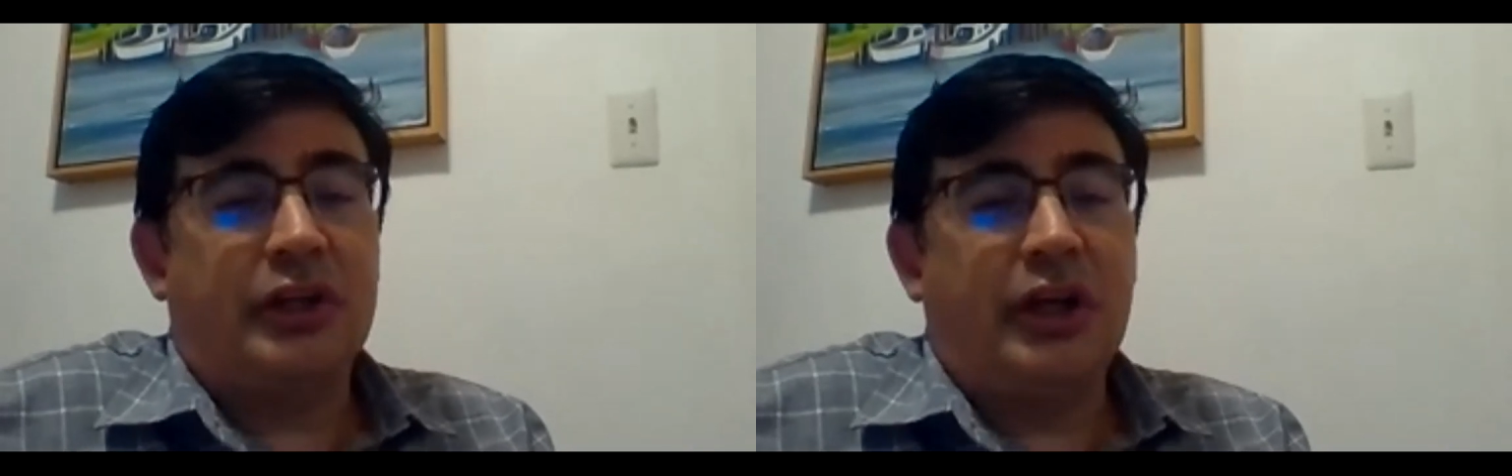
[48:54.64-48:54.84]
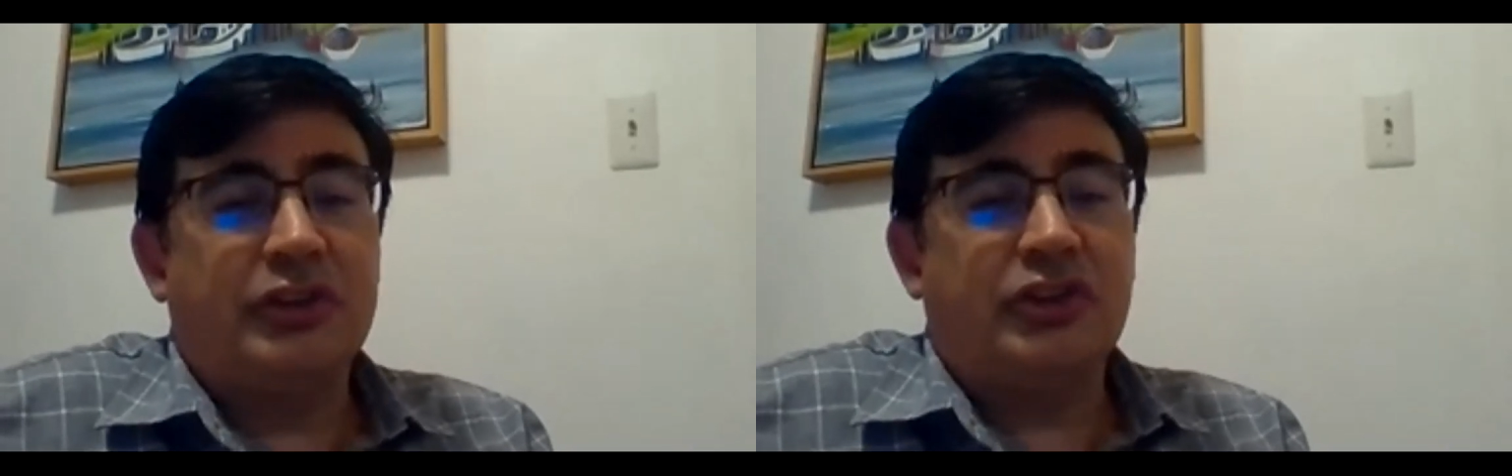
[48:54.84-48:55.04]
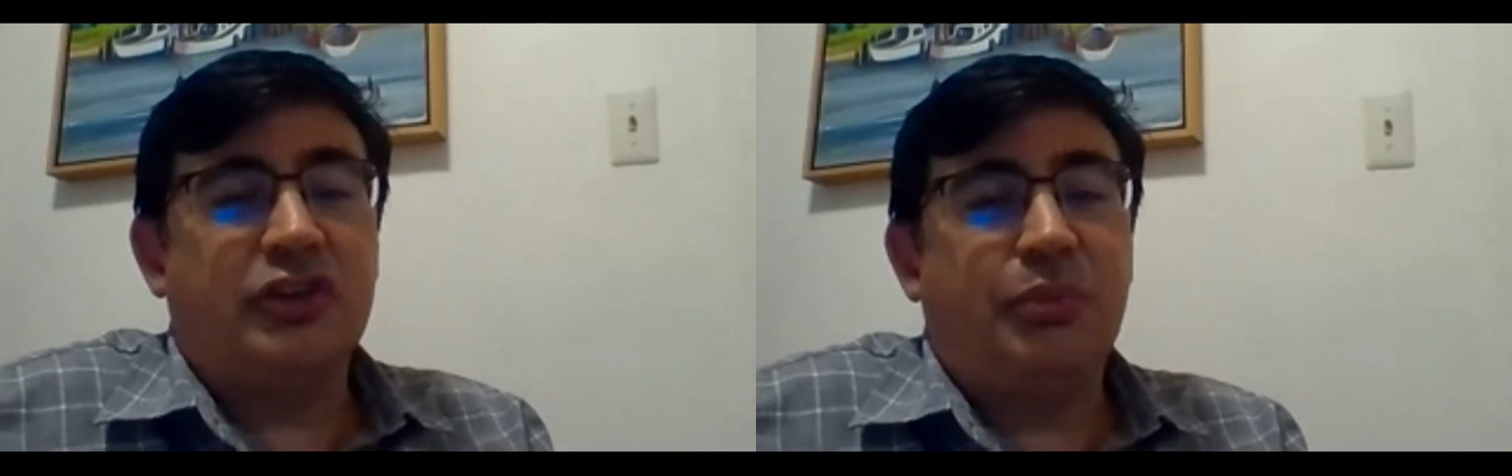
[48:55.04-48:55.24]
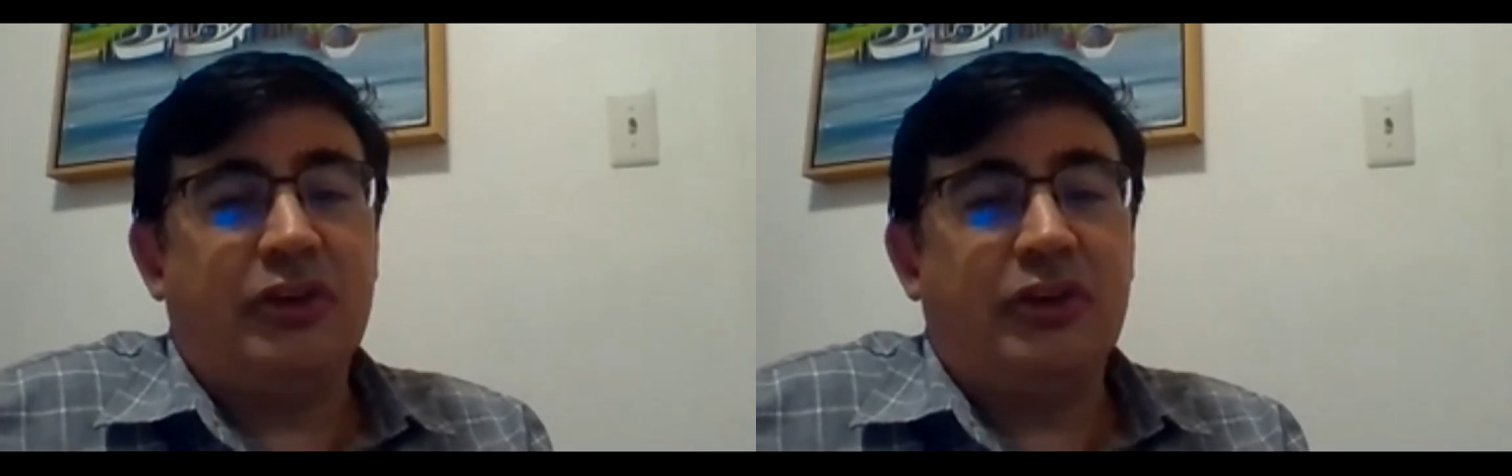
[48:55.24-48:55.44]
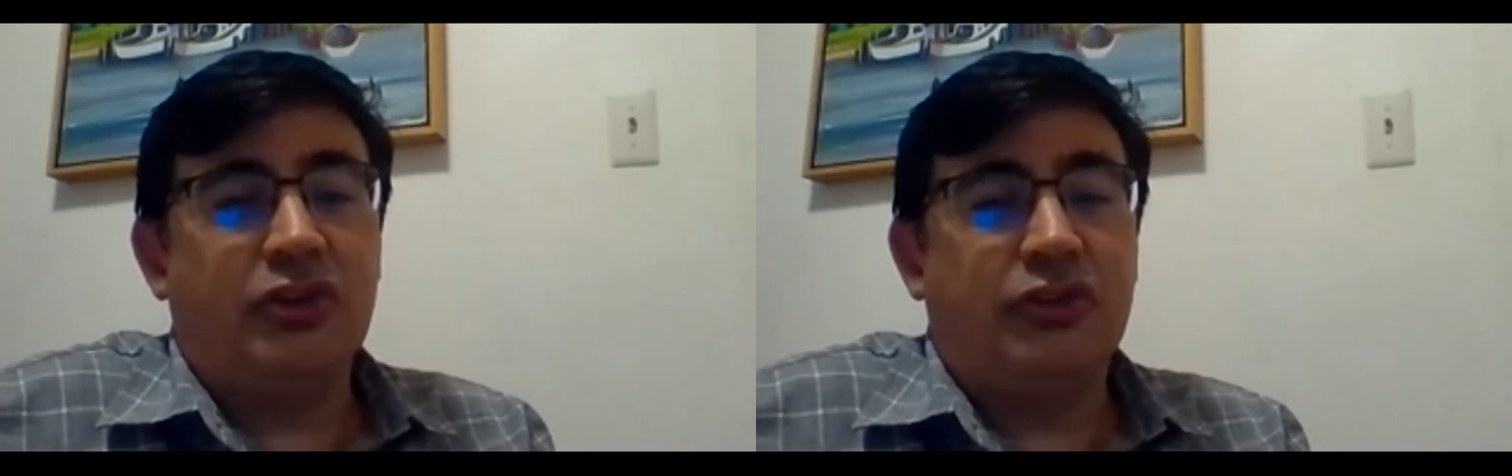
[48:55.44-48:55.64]
coverage
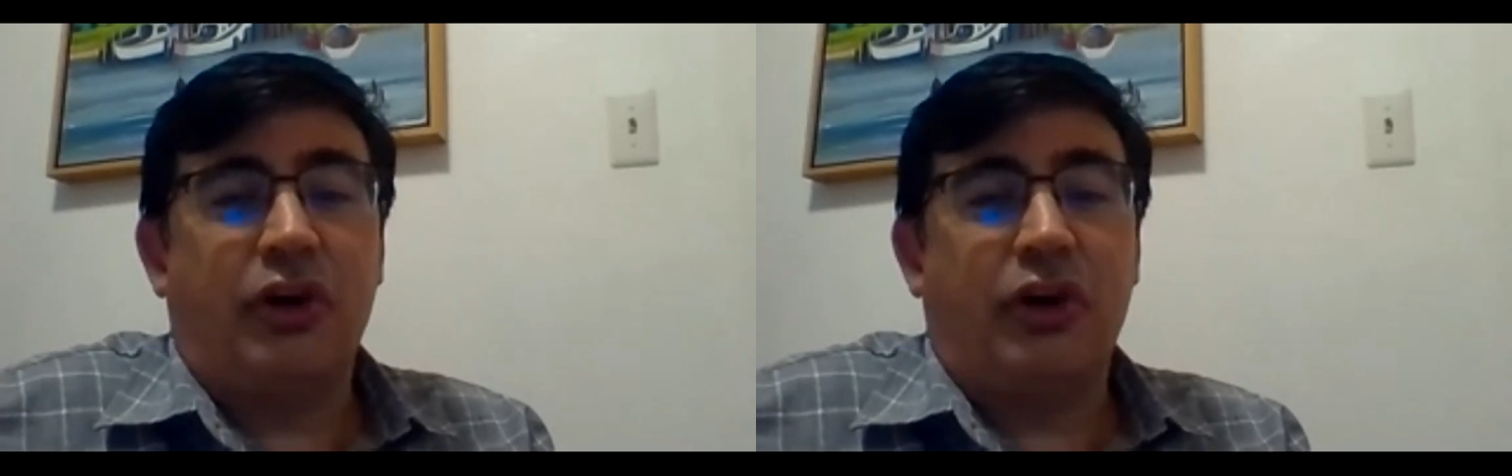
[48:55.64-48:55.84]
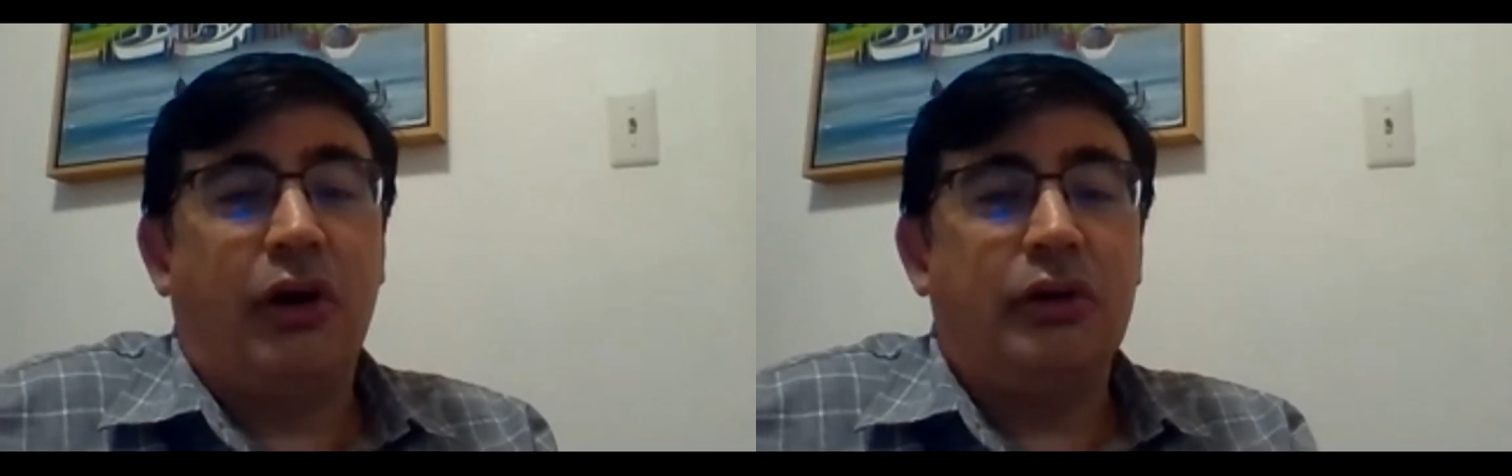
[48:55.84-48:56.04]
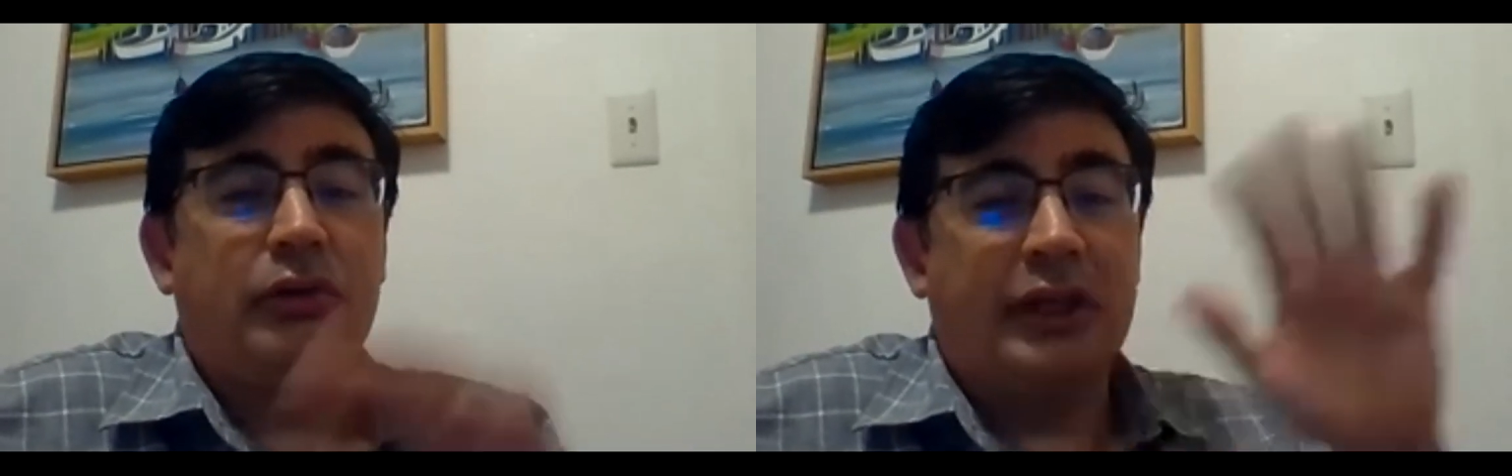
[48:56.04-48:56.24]
expansions for all